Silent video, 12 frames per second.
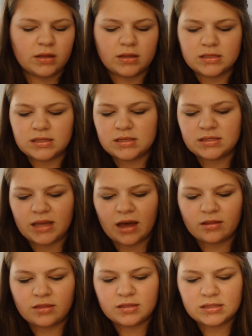And this is
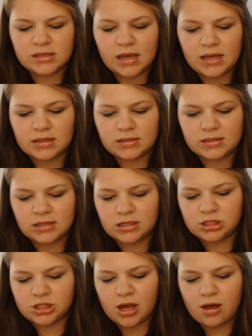South Saint
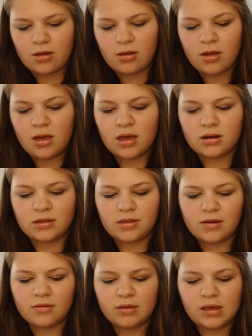Seashell. And I
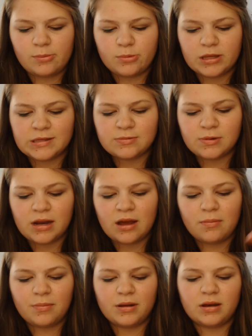think I'll keep this one
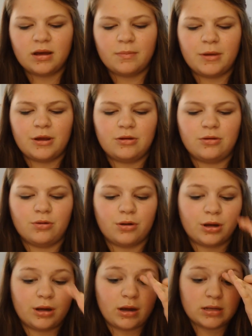out, but not Berry New
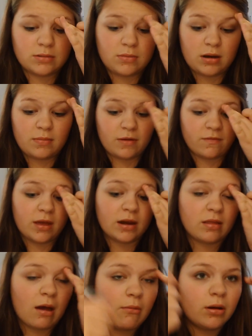Yorker, because I'm not a big fan
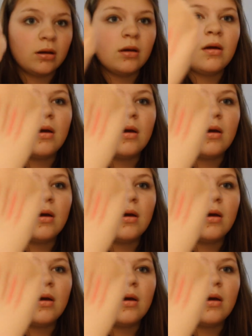of that one.